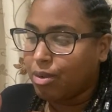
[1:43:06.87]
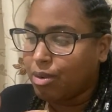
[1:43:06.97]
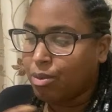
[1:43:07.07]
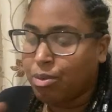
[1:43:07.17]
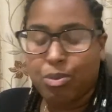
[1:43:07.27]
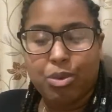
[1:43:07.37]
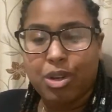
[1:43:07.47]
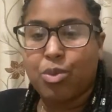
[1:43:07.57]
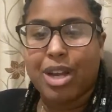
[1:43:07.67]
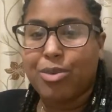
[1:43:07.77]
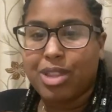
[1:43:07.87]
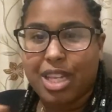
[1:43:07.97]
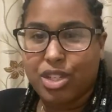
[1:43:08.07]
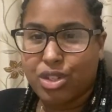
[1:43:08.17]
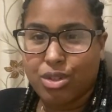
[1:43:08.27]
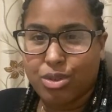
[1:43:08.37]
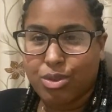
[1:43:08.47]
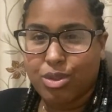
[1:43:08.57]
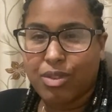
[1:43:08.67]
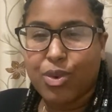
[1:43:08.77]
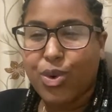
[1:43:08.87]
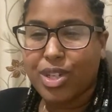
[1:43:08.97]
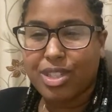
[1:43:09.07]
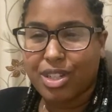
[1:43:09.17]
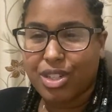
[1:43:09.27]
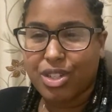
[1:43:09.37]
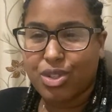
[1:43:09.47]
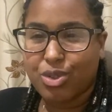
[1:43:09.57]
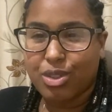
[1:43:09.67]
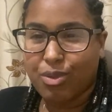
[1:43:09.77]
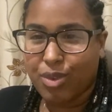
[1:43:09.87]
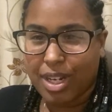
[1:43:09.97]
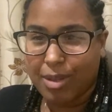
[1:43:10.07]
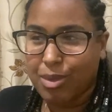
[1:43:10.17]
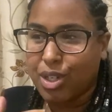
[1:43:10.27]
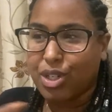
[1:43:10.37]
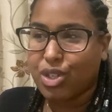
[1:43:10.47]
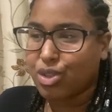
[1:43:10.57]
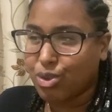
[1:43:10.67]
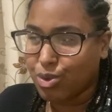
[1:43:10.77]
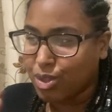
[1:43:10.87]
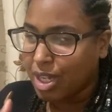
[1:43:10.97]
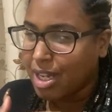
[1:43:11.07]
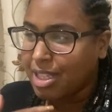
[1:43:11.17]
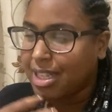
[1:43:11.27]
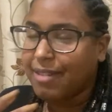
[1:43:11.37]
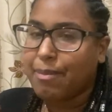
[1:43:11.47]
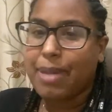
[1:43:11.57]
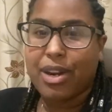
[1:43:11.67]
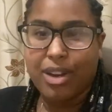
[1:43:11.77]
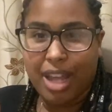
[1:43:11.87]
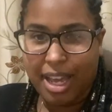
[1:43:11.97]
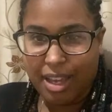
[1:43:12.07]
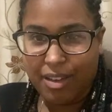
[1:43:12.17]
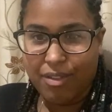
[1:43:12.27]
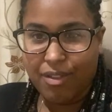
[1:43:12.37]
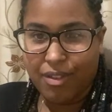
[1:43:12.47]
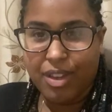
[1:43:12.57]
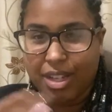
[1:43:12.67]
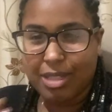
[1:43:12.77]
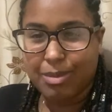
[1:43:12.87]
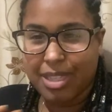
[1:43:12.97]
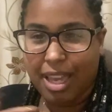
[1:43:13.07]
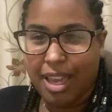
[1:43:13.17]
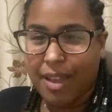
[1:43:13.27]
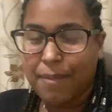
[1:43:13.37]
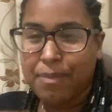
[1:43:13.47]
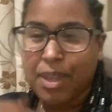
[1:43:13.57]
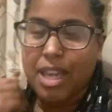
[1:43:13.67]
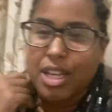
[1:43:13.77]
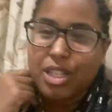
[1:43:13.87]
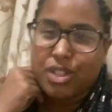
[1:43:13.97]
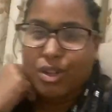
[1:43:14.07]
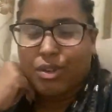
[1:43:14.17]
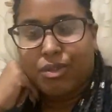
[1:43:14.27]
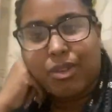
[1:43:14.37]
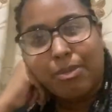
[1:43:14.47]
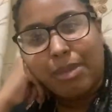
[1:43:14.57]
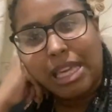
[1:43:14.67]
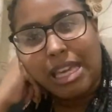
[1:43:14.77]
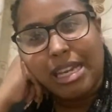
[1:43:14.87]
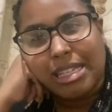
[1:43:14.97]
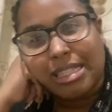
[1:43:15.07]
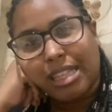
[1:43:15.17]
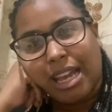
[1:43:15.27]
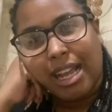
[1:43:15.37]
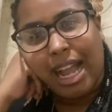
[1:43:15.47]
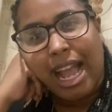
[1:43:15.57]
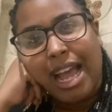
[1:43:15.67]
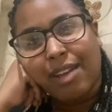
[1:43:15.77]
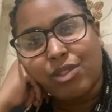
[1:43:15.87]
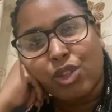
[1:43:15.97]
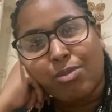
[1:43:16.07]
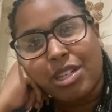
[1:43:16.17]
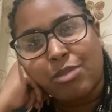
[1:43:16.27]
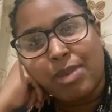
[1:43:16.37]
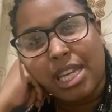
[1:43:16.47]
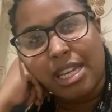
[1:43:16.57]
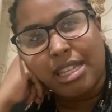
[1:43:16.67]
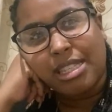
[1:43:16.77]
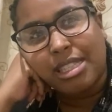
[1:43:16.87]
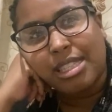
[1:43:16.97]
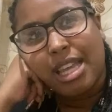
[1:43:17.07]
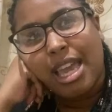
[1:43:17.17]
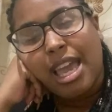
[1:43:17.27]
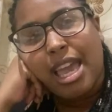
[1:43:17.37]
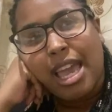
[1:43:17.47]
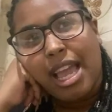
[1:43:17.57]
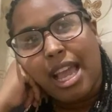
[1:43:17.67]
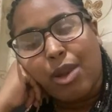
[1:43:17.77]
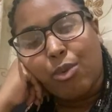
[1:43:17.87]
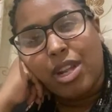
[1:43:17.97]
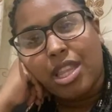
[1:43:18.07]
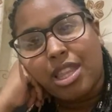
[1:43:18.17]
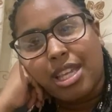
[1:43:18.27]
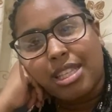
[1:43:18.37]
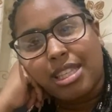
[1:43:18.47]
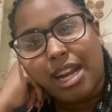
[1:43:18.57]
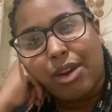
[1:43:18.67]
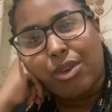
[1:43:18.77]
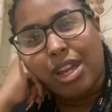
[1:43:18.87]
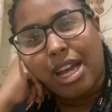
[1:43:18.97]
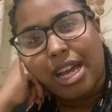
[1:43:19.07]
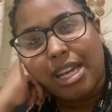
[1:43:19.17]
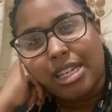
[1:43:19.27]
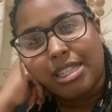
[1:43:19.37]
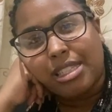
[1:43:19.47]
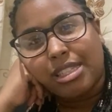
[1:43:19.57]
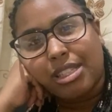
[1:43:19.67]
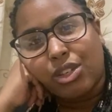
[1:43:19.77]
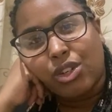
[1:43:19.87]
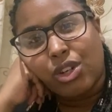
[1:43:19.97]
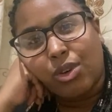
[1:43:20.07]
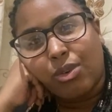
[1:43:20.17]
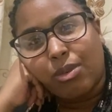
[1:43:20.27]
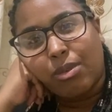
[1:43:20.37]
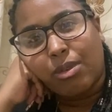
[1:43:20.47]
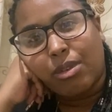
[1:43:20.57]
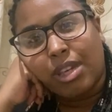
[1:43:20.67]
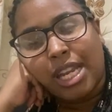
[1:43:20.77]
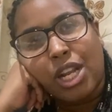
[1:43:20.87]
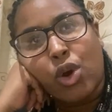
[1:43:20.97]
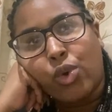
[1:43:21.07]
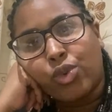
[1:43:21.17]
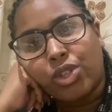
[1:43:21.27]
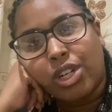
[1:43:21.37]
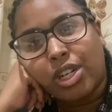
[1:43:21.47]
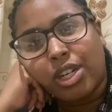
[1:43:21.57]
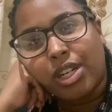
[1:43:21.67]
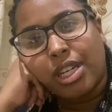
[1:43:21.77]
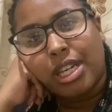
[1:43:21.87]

where would they choose? Of course, they're going to choose the freedom. They're going to choose to have a better life. You know what I'm saying? So for me, it's like I have so much peace. And one of the things that I realized, getting older